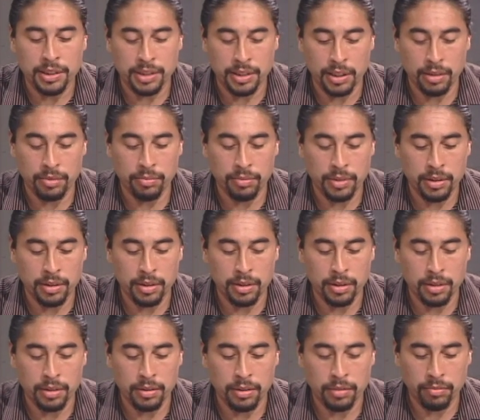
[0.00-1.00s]
share with
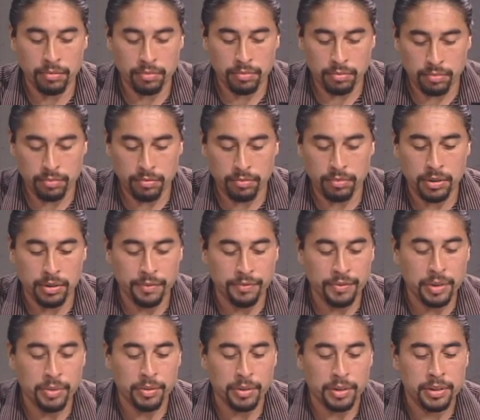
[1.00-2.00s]
the
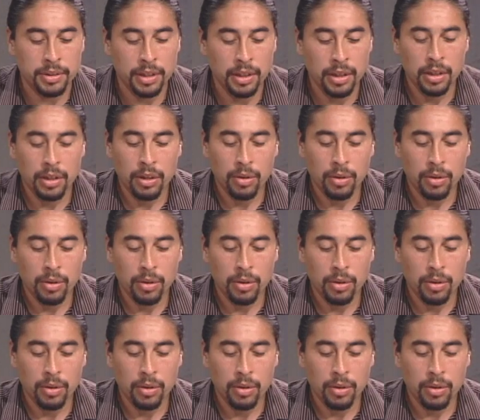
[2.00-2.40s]
viewers.